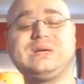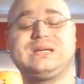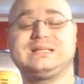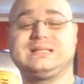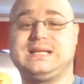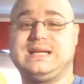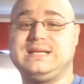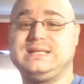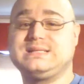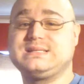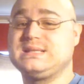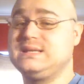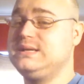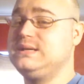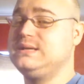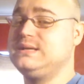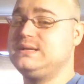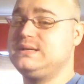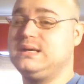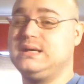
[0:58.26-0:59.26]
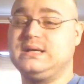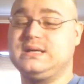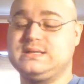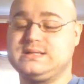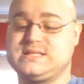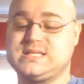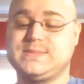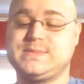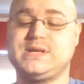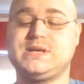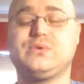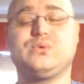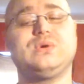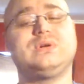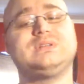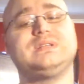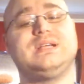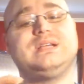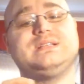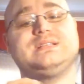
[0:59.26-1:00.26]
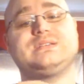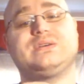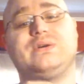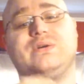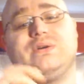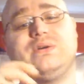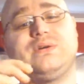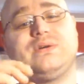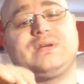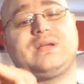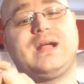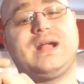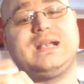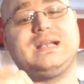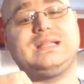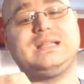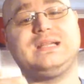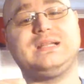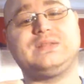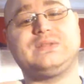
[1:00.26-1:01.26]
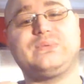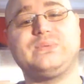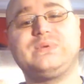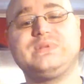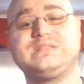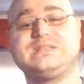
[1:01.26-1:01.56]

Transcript: lights. Semi-quick lights are kind of like the ones